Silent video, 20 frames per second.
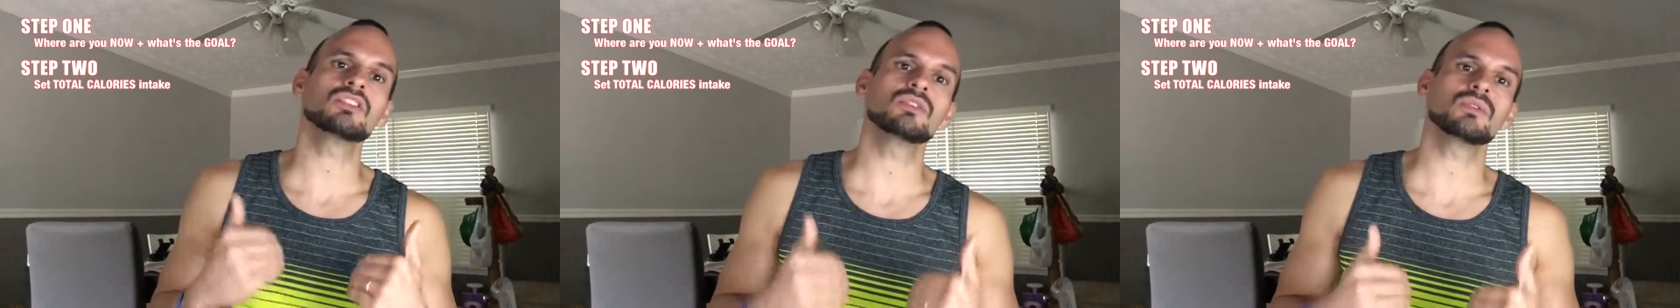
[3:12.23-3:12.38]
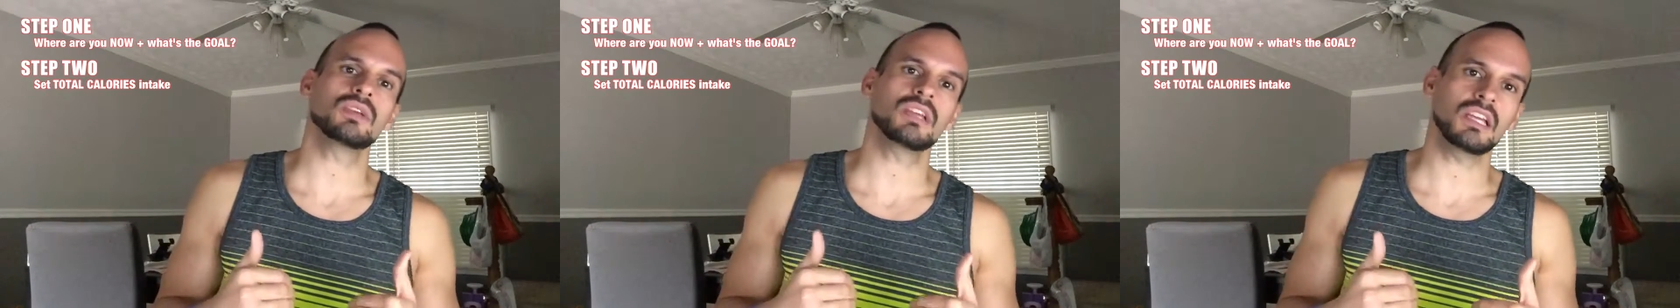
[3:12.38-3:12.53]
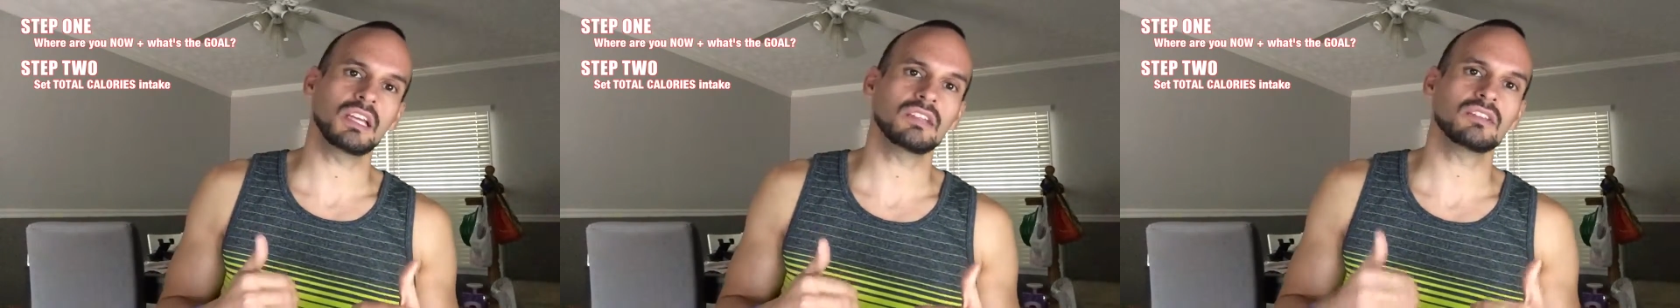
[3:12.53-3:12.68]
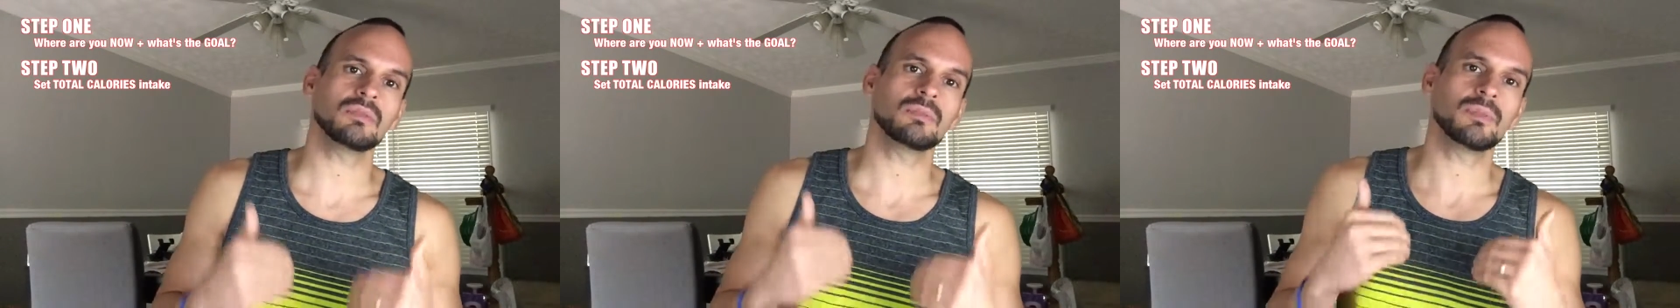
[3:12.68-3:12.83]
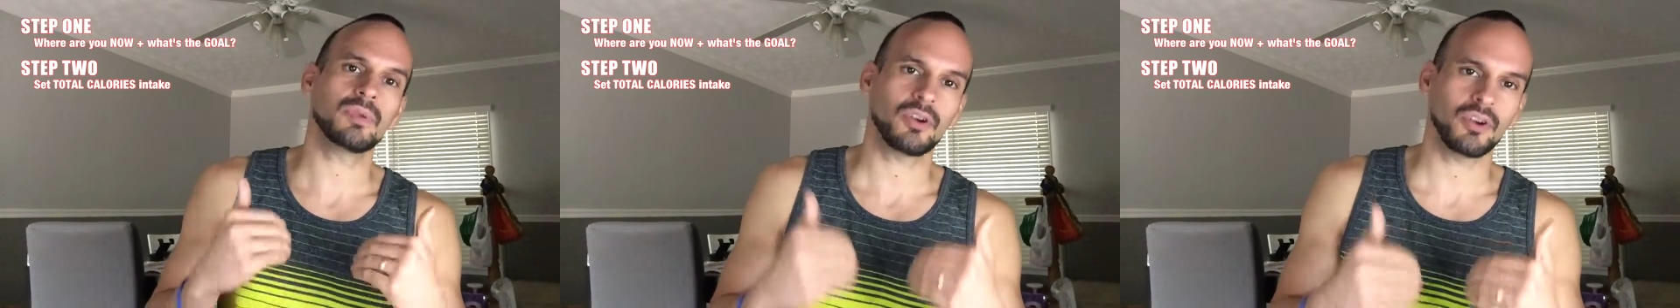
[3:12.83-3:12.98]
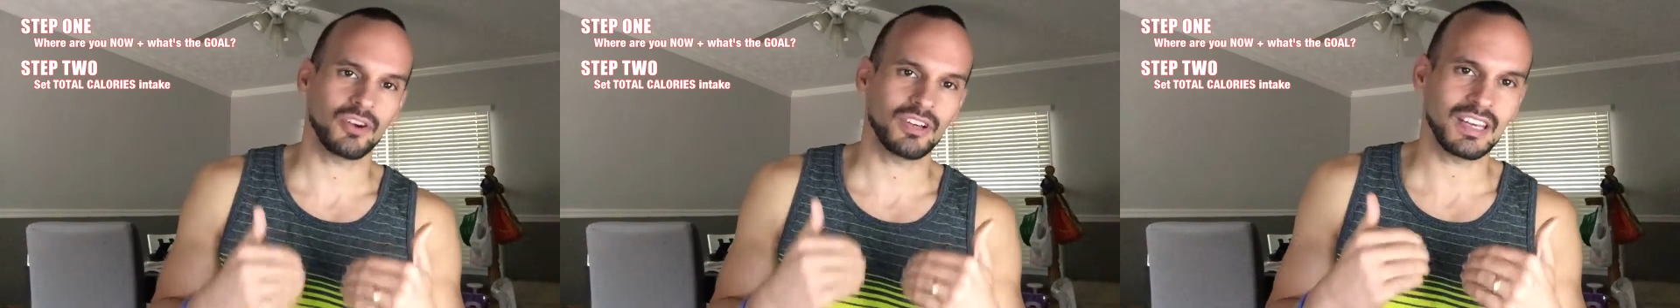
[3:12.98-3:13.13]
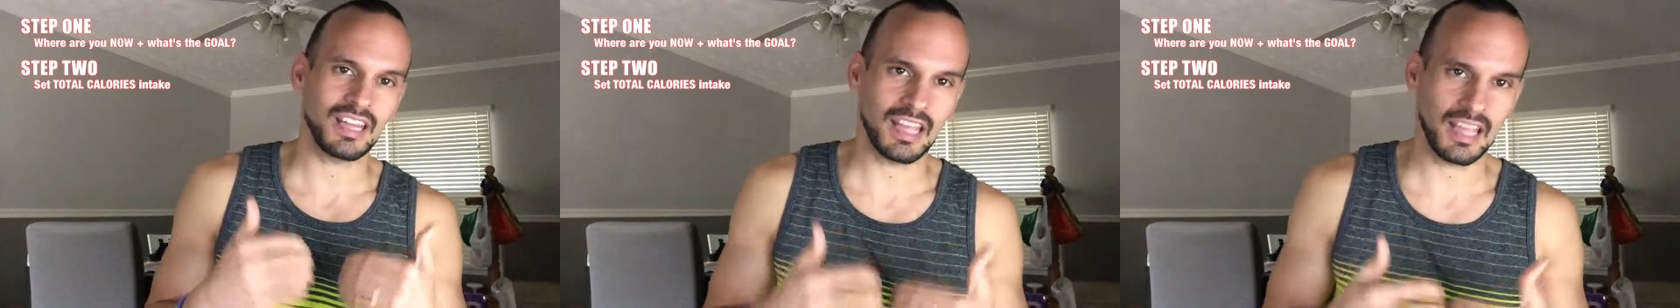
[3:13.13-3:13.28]
to eat
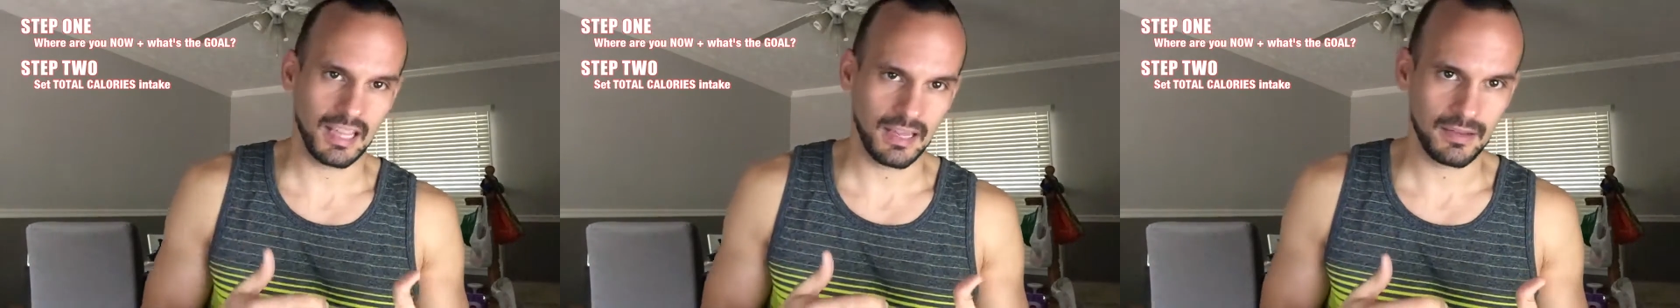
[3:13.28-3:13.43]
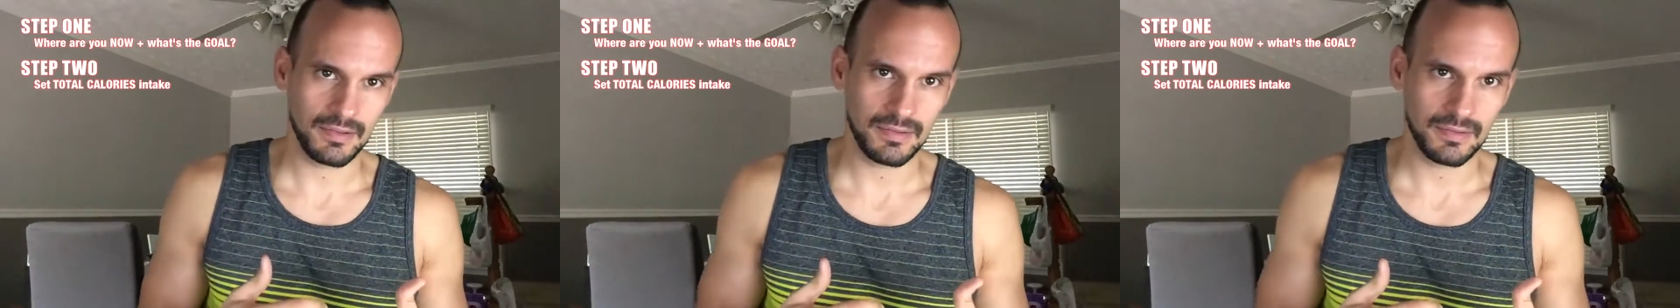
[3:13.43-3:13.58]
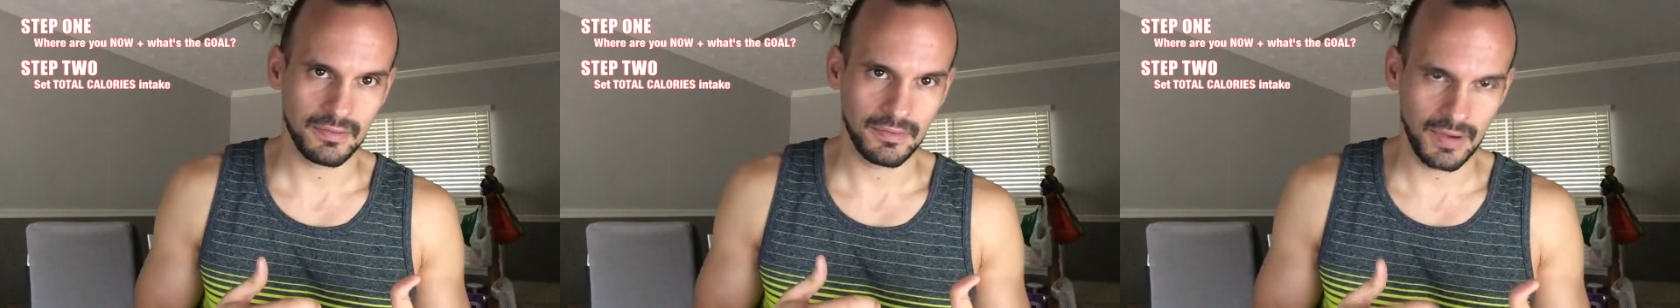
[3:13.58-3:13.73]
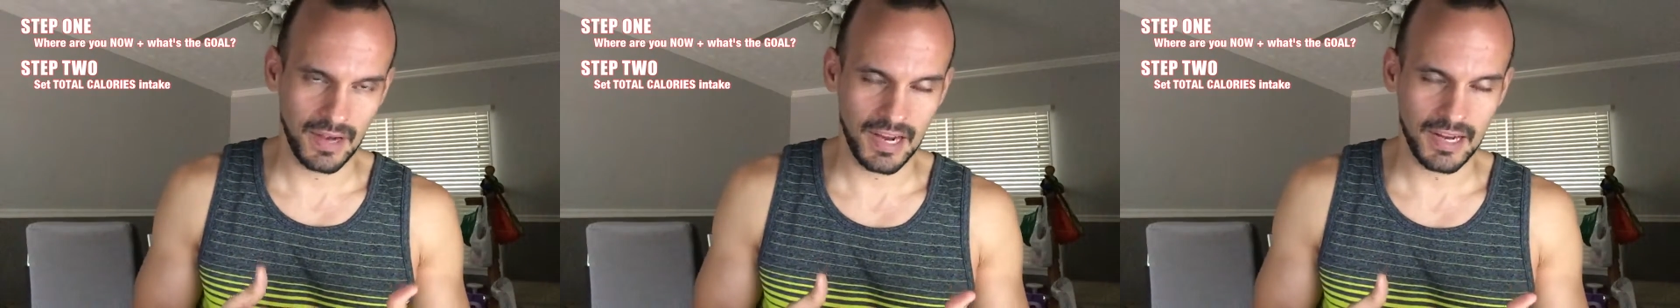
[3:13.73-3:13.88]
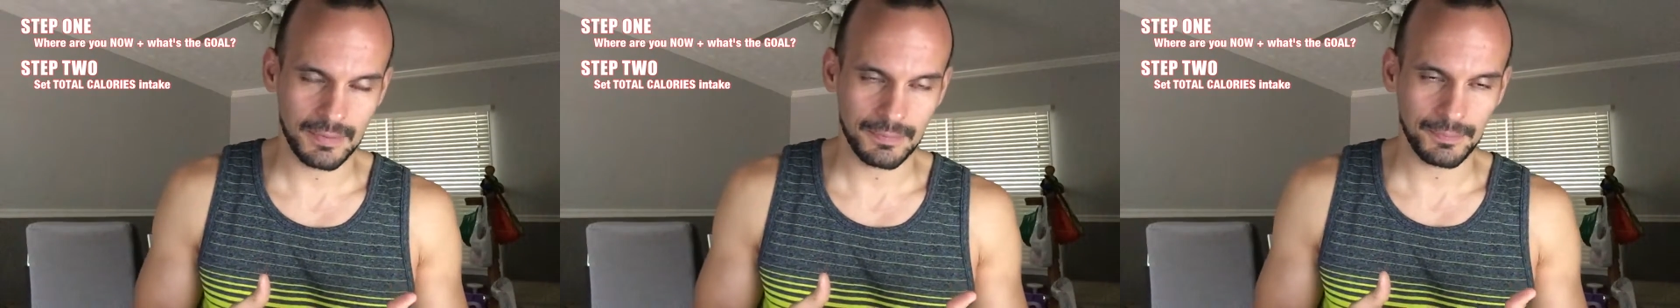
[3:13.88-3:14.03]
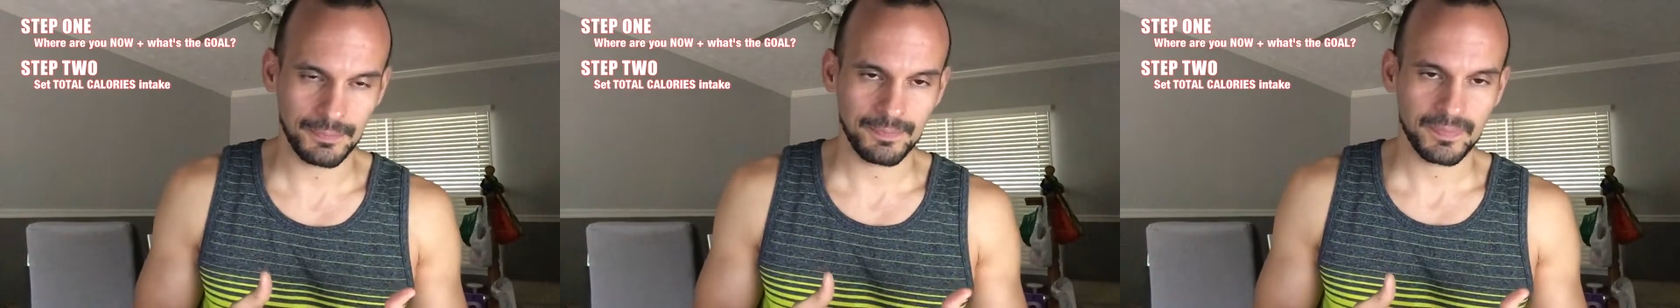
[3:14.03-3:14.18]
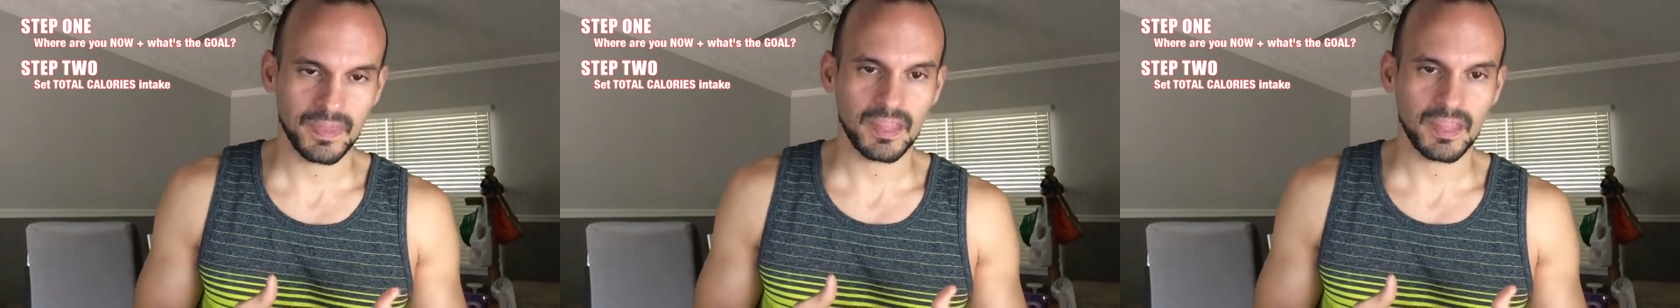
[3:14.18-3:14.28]
per day, right?